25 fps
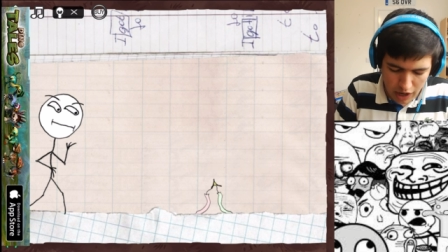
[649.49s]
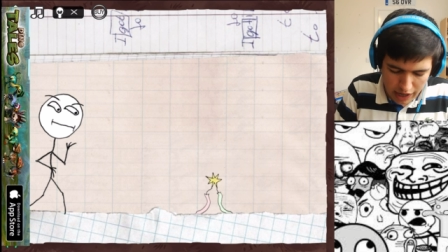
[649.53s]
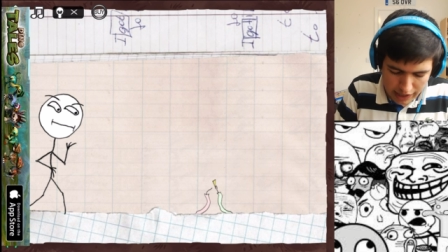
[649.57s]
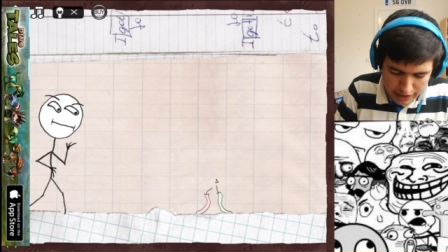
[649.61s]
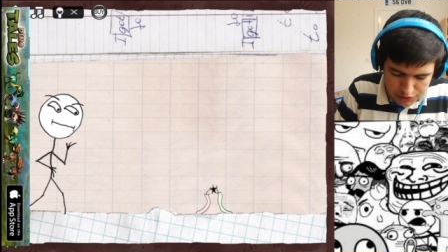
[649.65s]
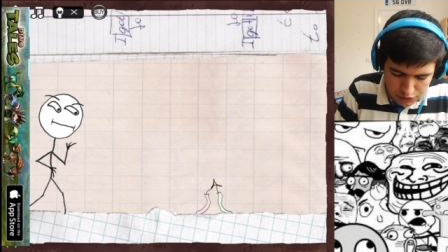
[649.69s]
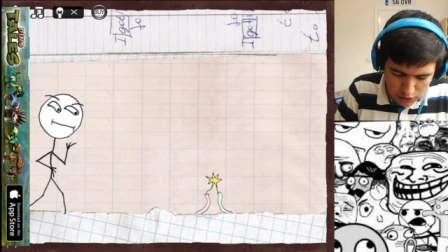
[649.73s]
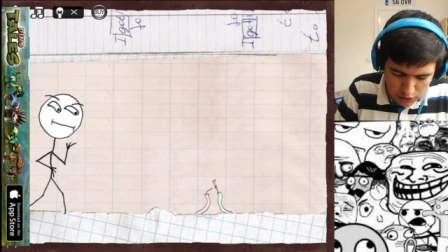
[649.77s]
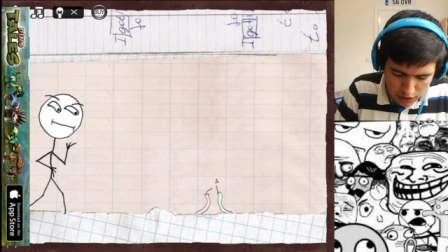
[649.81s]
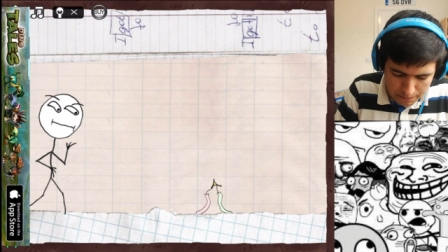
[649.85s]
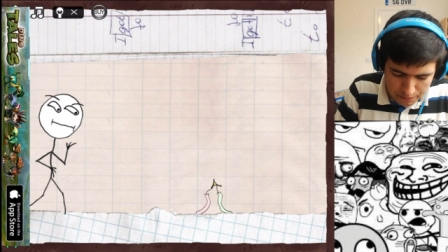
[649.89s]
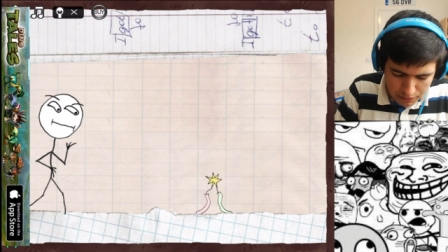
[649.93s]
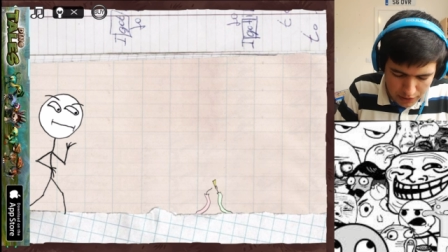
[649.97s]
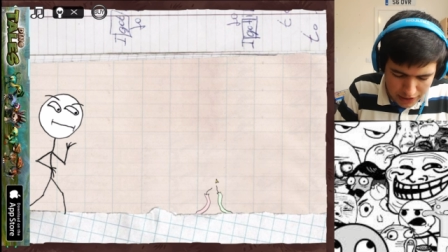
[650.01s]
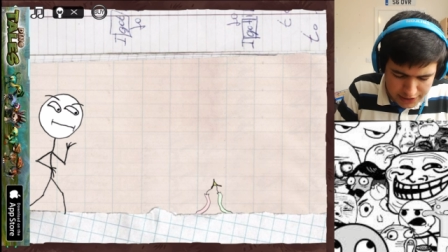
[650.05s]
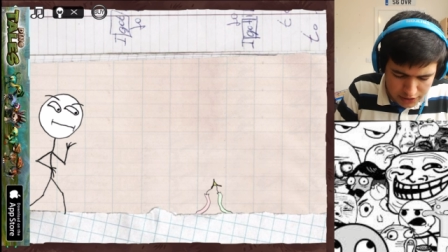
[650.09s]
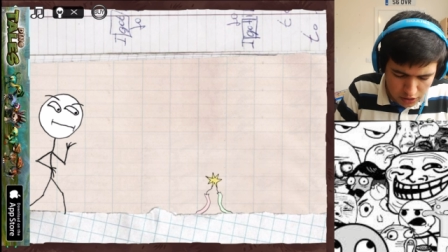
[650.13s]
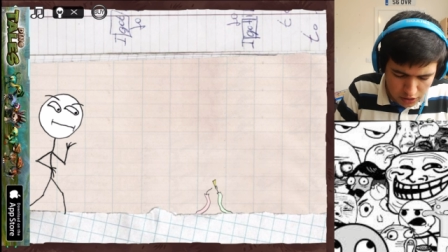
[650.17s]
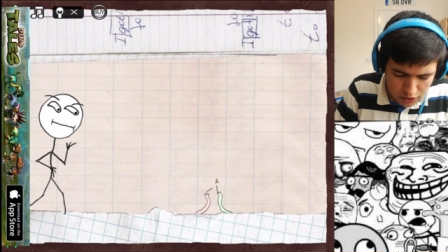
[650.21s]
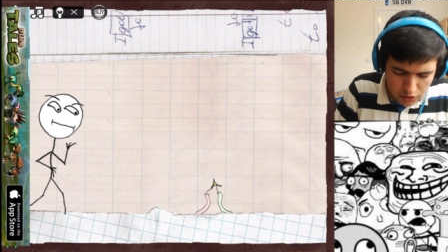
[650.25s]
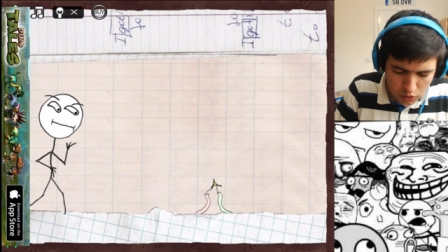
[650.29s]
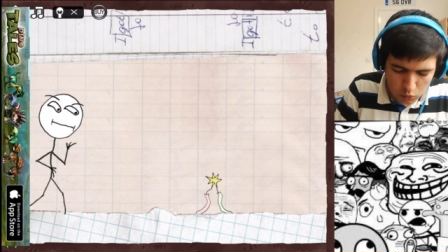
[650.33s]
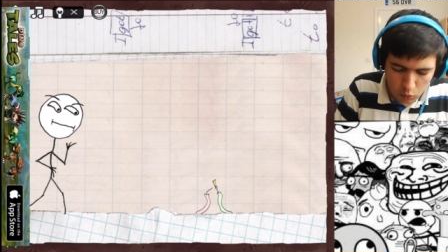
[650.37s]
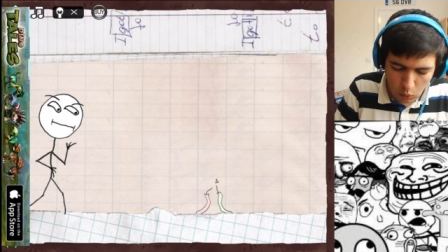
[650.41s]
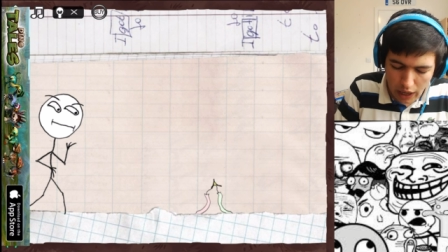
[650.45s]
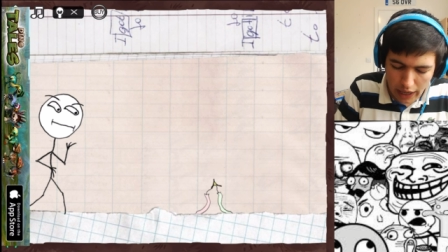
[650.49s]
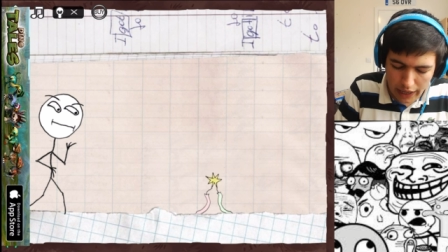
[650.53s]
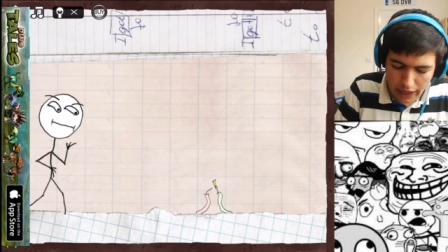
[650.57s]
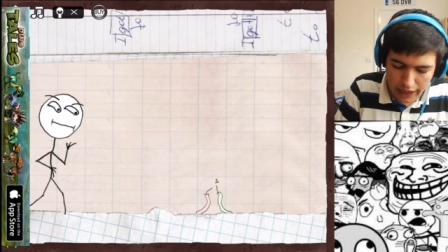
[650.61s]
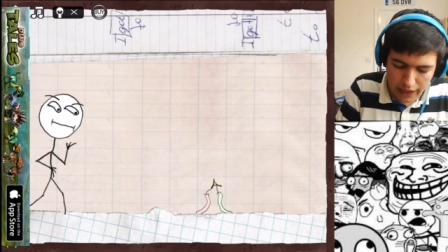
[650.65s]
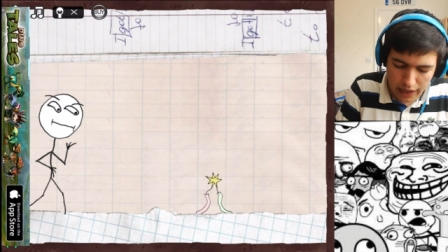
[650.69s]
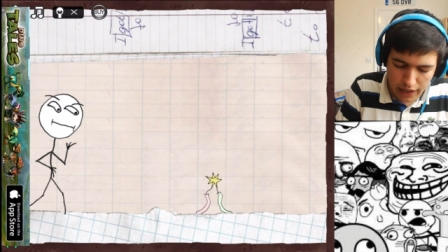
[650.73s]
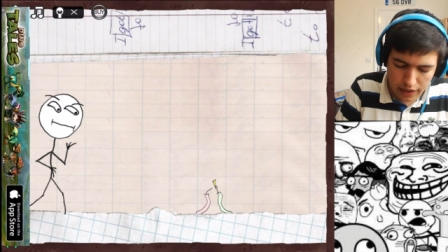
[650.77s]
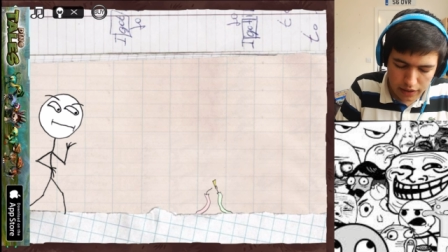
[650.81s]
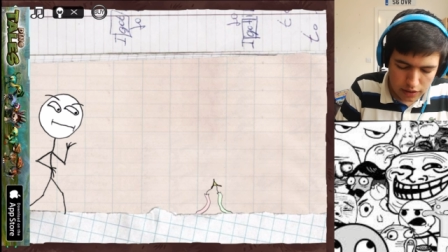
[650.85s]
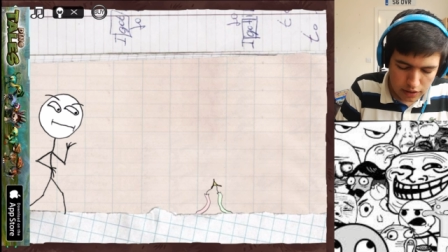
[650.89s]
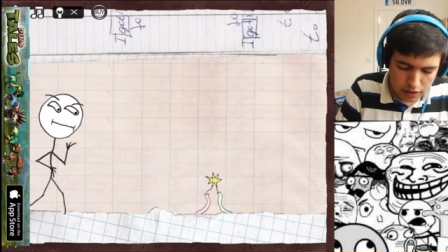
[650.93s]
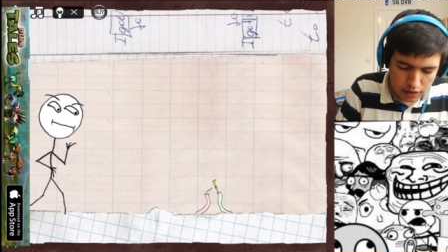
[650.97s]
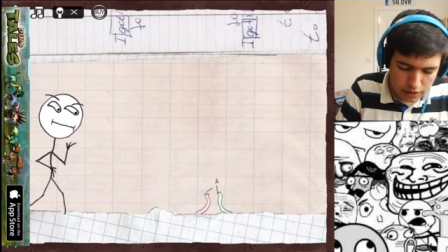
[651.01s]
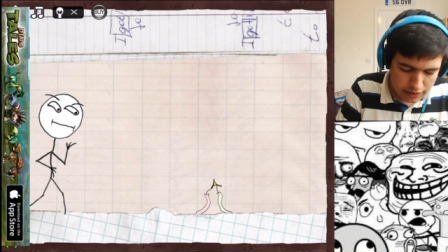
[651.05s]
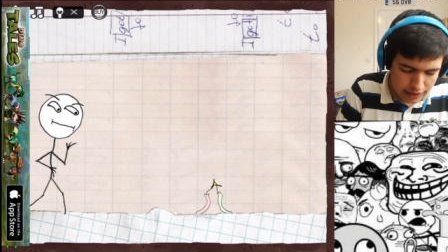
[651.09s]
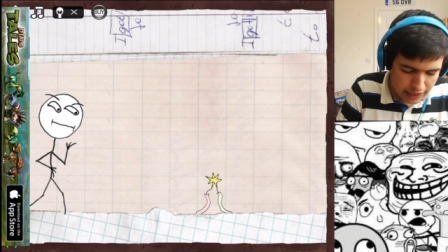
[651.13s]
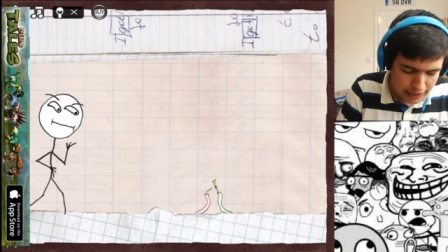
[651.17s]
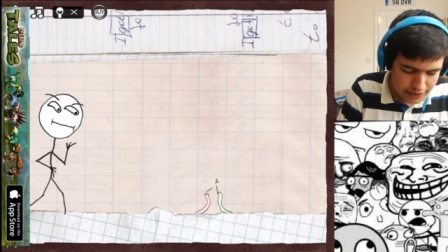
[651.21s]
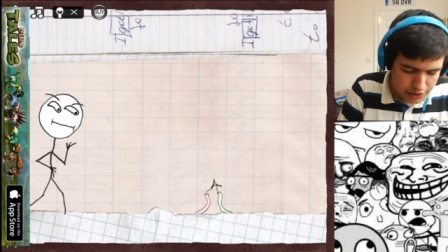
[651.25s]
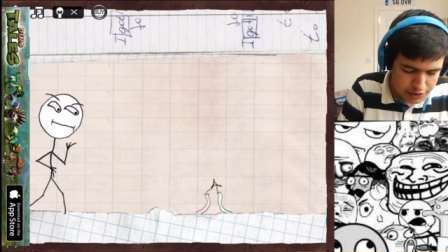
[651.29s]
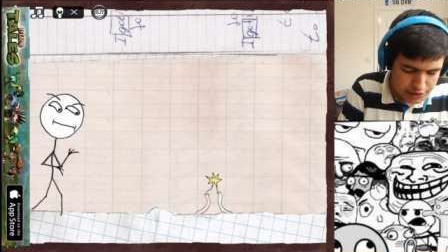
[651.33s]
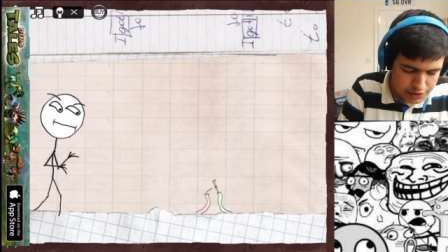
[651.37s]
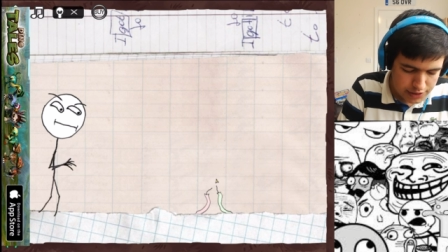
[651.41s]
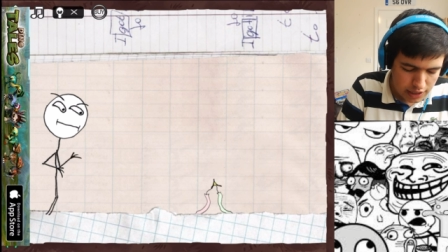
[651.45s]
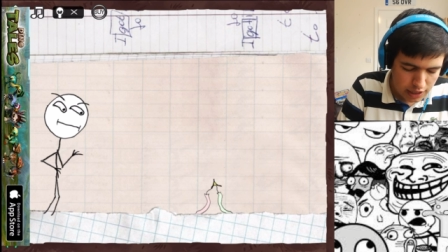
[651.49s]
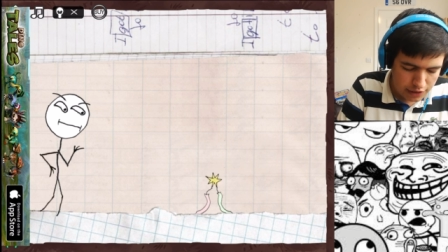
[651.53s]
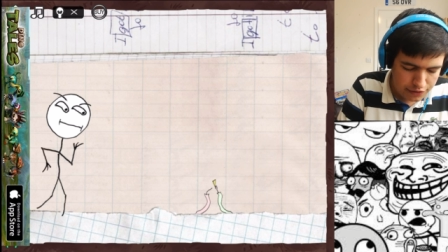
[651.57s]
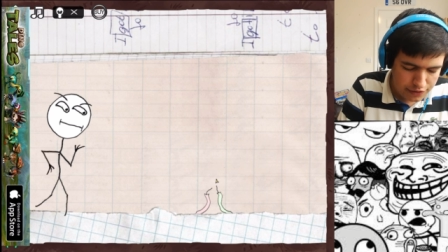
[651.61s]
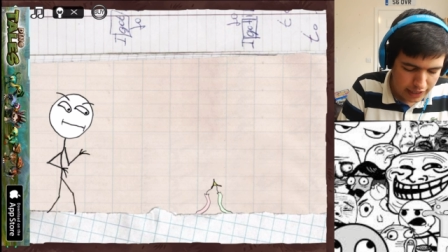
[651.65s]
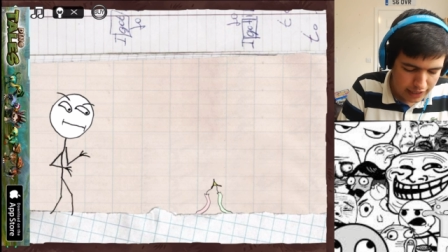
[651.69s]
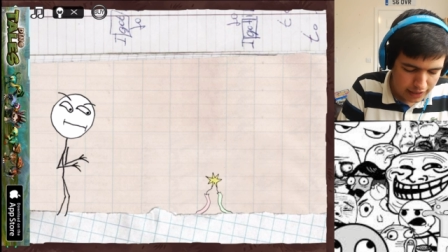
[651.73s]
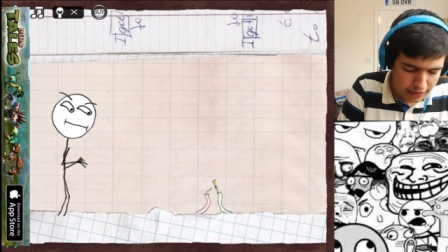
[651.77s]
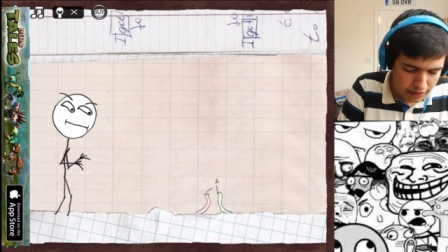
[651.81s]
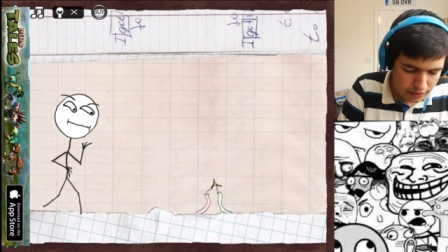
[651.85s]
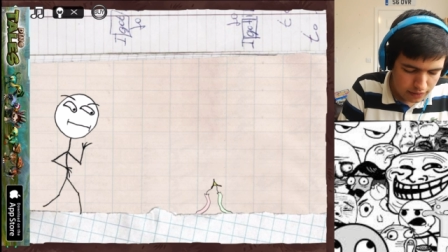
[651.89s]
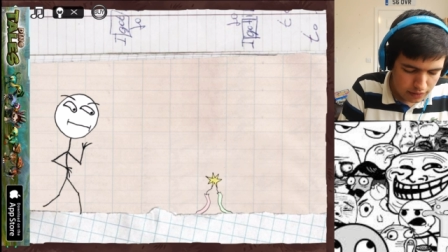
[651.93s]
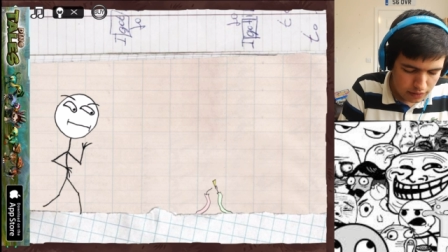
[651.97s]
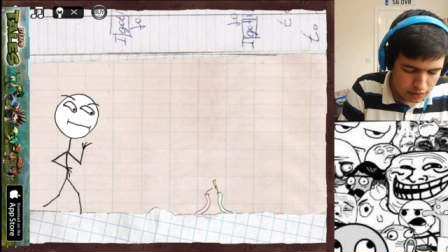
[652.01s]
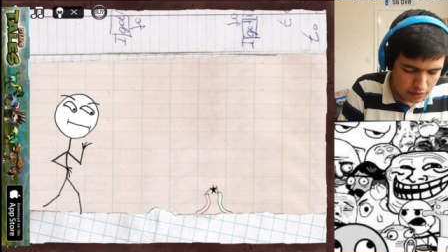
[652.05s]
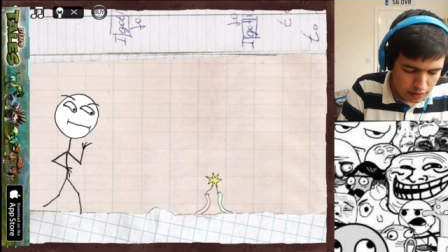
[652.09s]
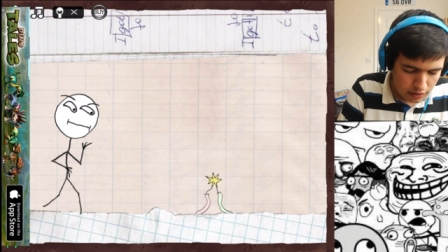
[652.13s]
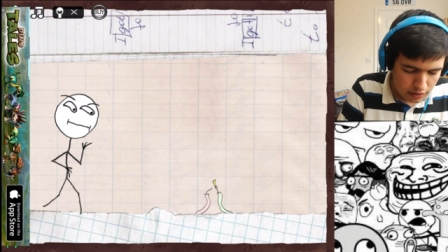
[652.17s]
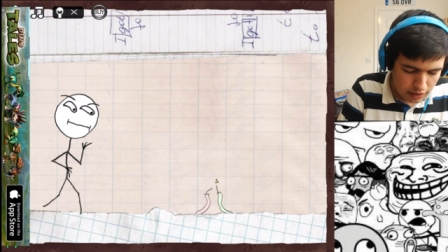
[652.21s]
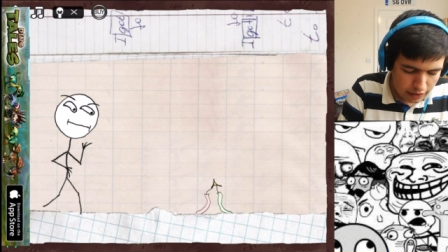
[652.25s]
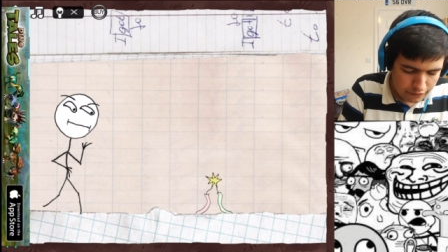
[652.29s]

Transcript: Right, so I'm pressing on the wire. That does nothing.